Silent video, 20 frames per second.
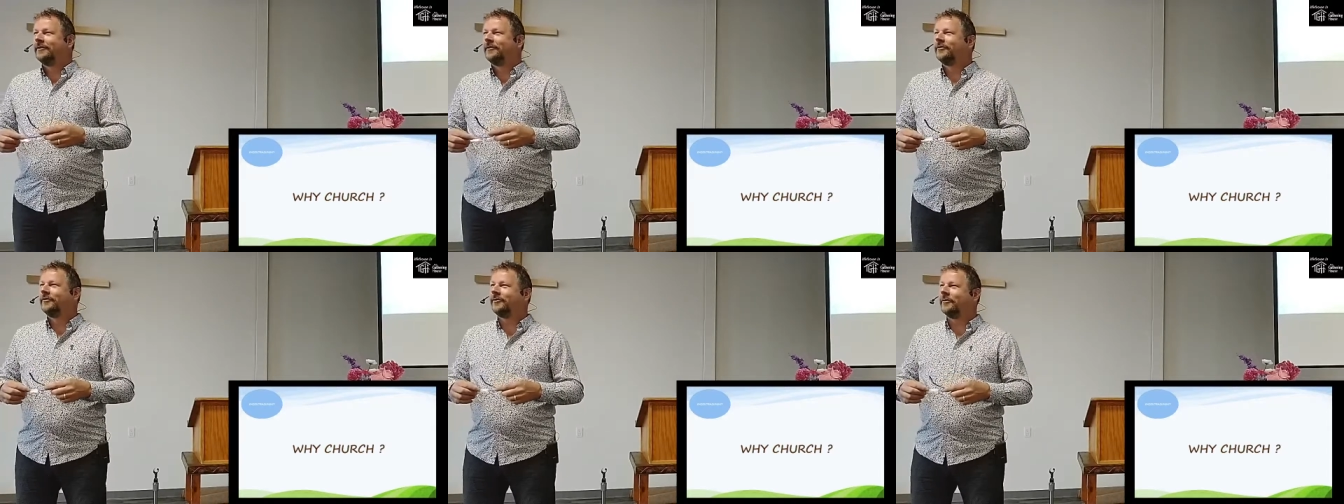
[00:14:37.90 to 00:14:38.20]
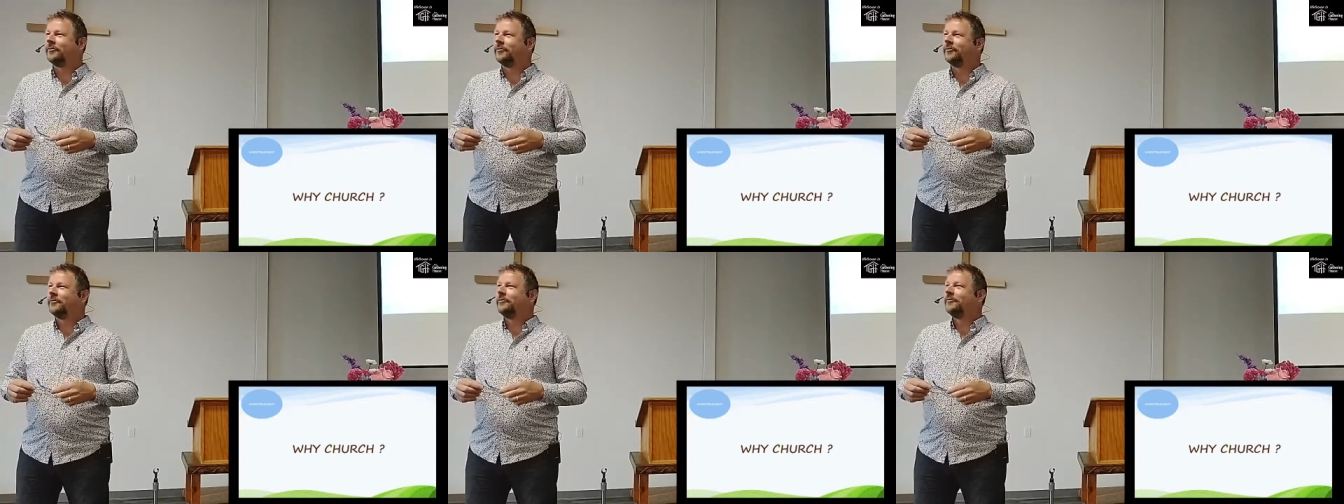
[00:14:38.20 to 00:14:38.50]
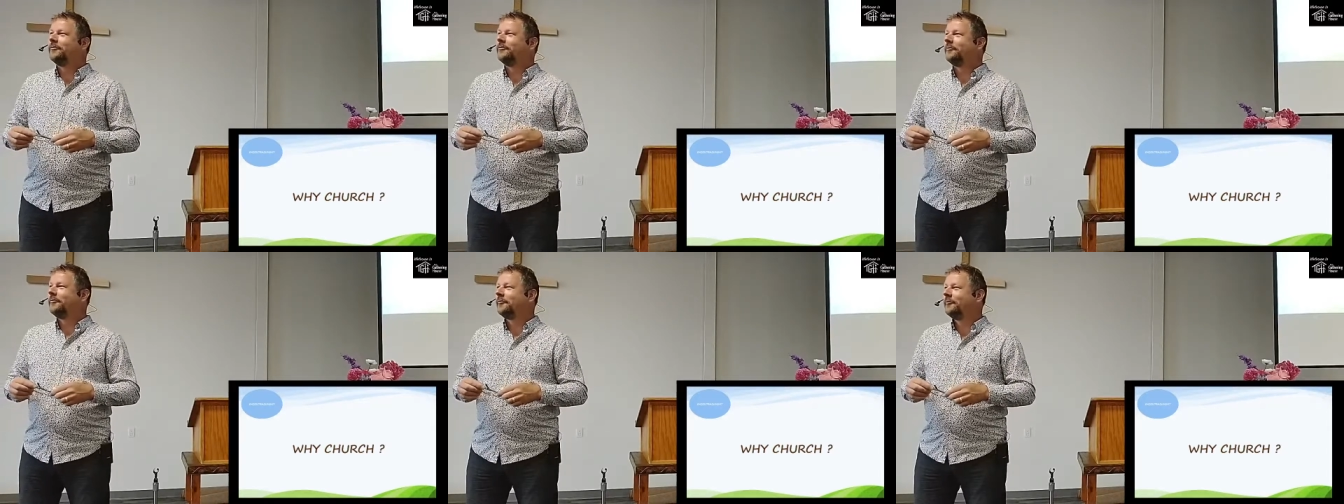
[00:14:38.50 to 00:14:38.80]
So,
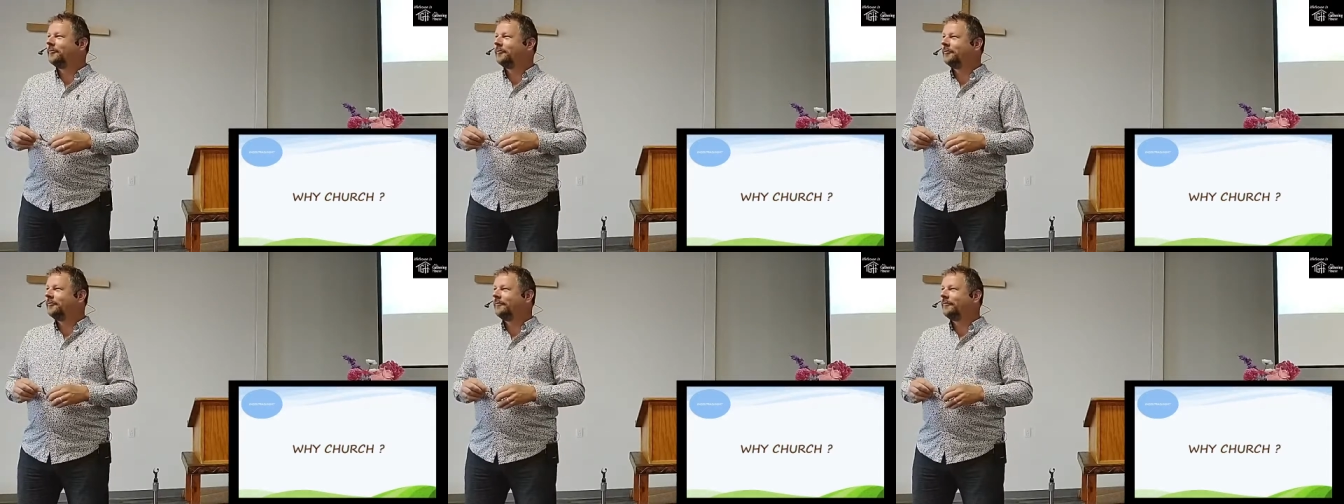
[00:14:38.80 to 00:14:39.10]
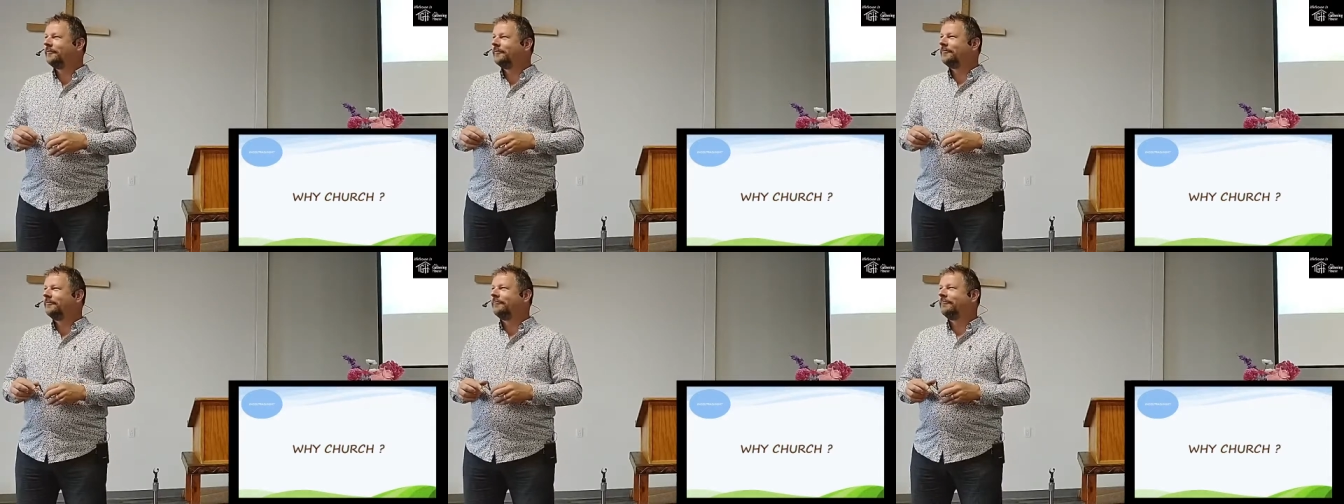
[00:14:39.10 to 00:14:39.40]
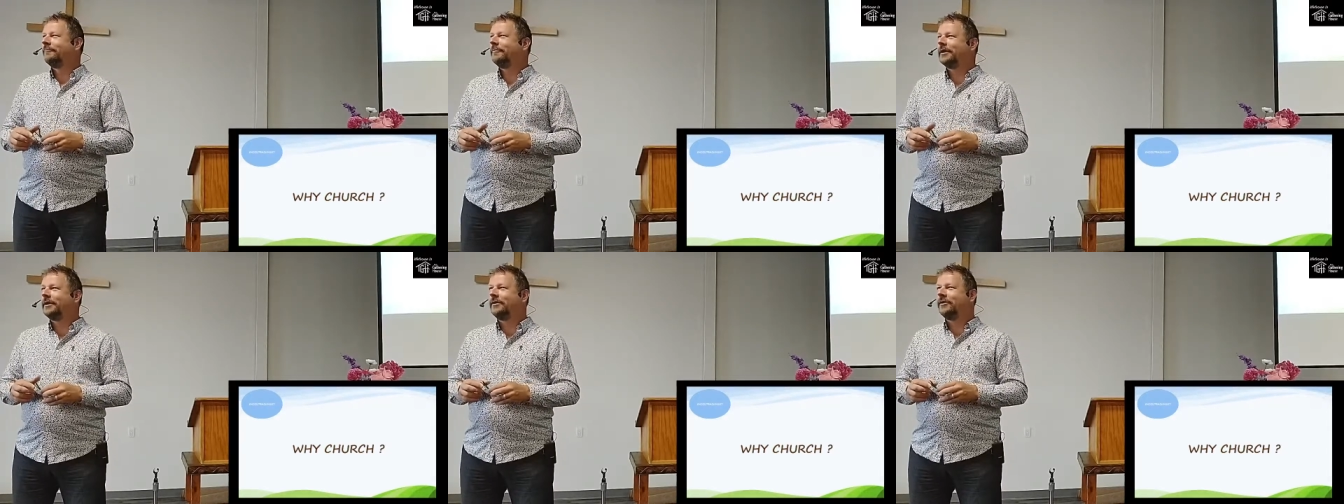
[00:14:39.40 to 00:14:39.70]

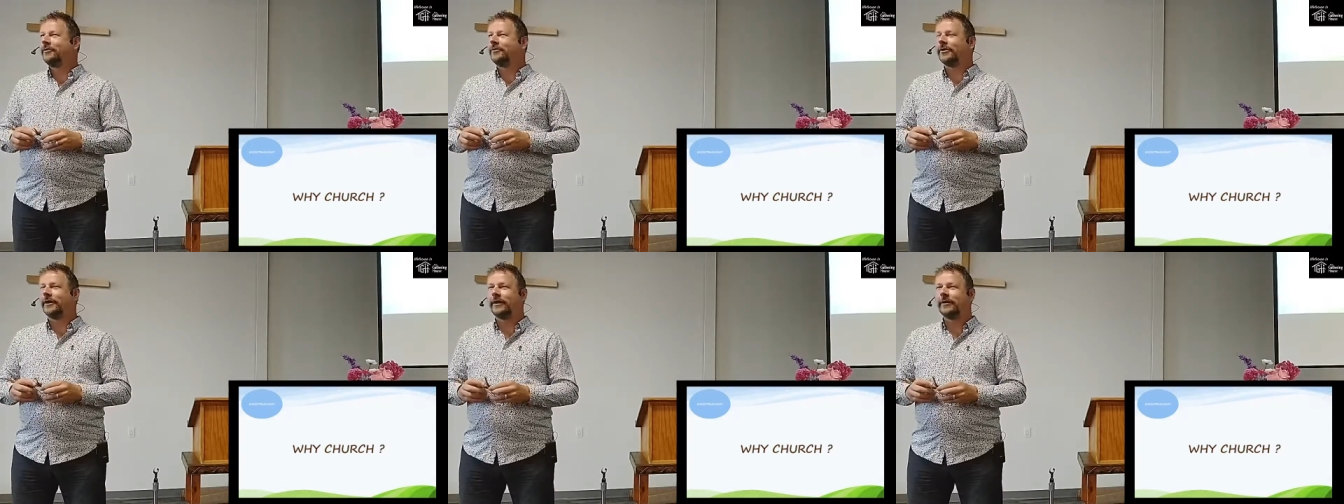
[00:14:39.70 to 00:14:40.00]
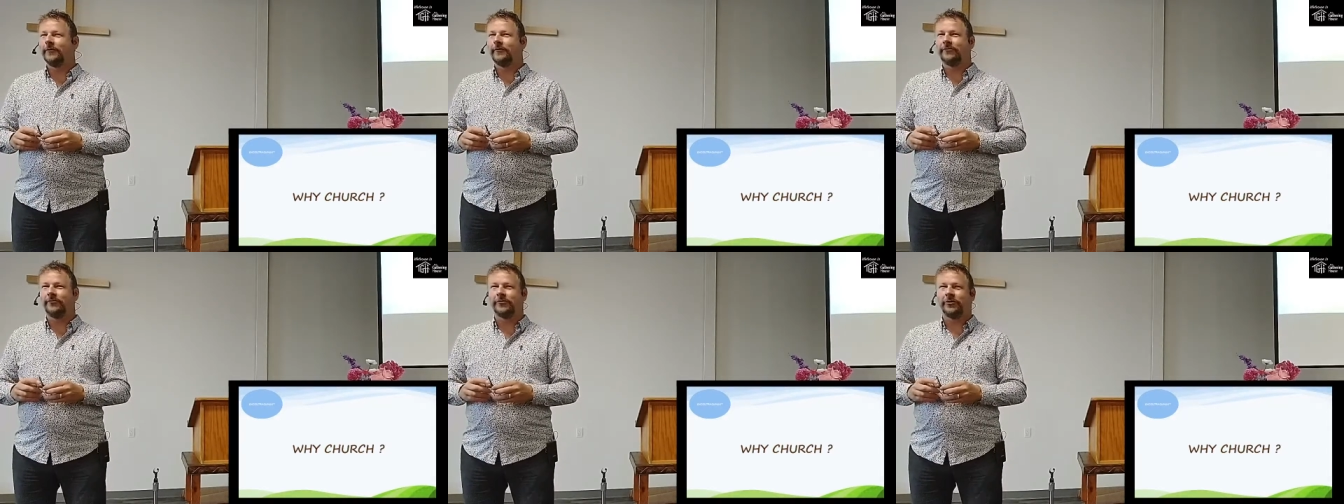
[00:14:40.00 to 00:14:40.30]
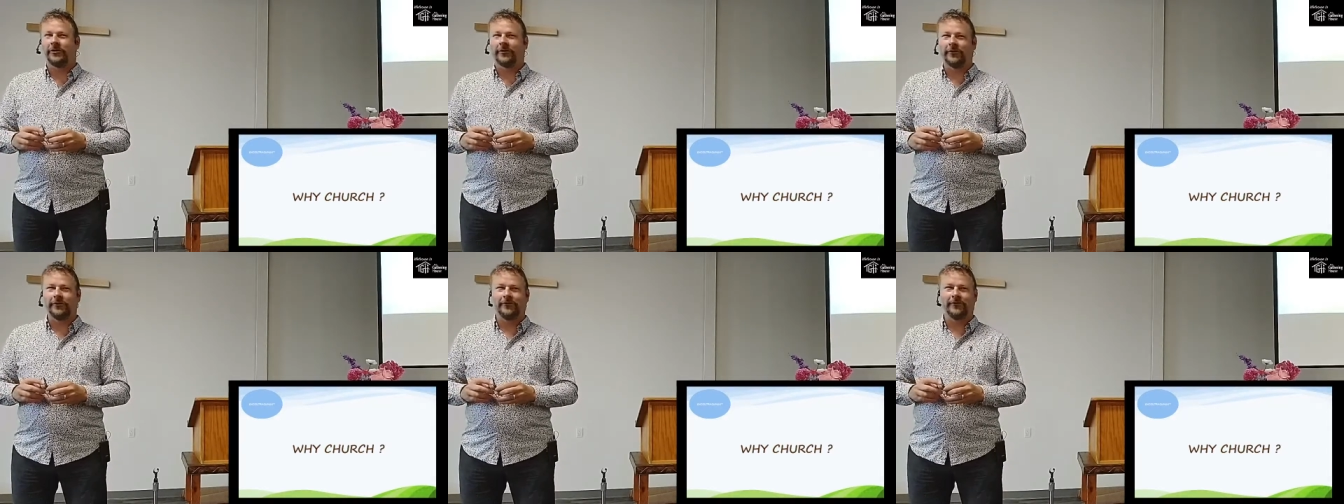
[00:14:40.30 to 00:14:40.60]
when you think of
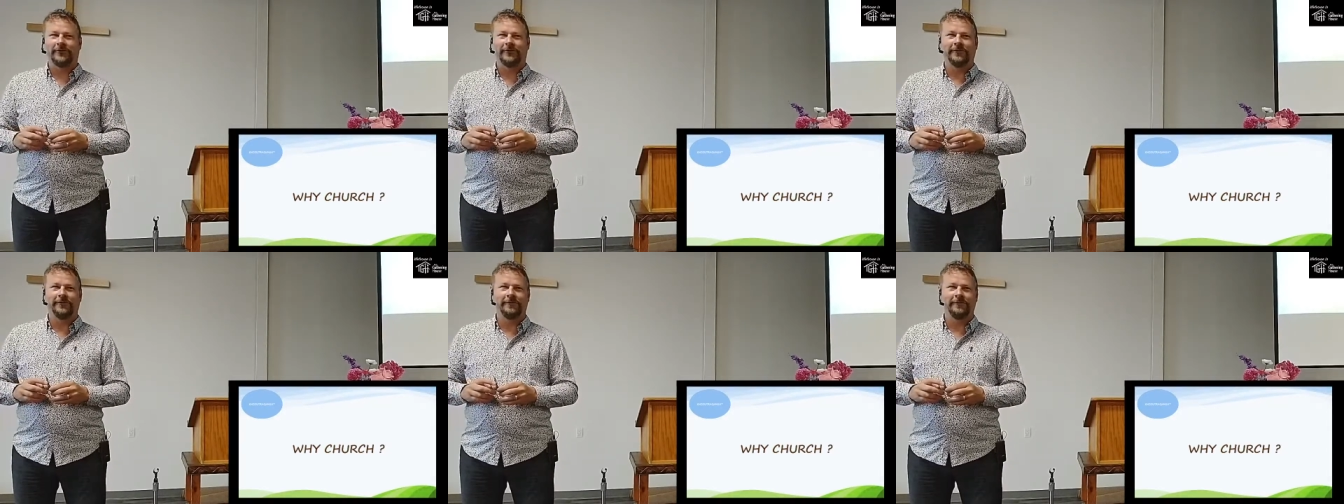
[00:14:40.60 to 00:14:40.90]
church,